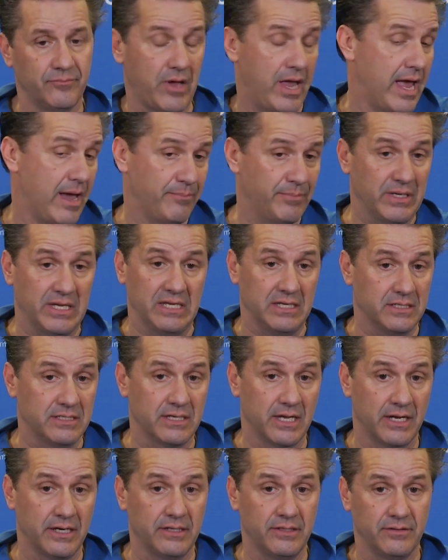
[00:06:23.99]
Happy he
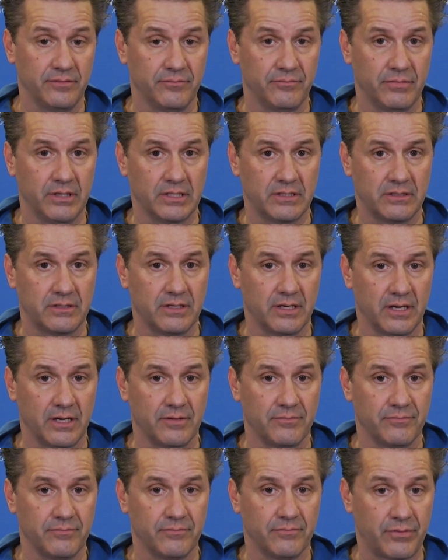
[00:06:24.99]
said it. But
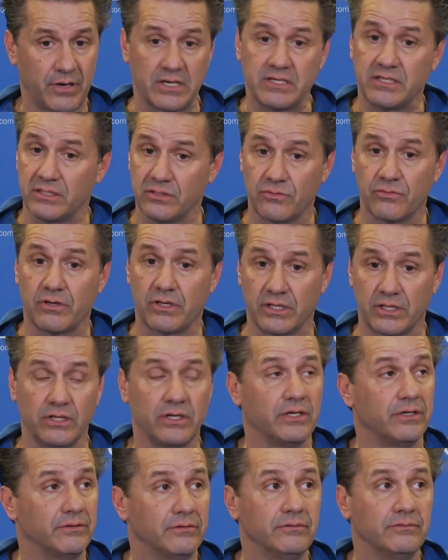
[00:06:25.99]
Pressy's really
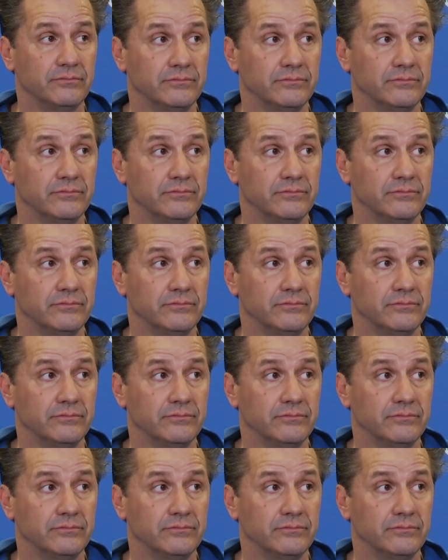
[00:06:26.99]
good.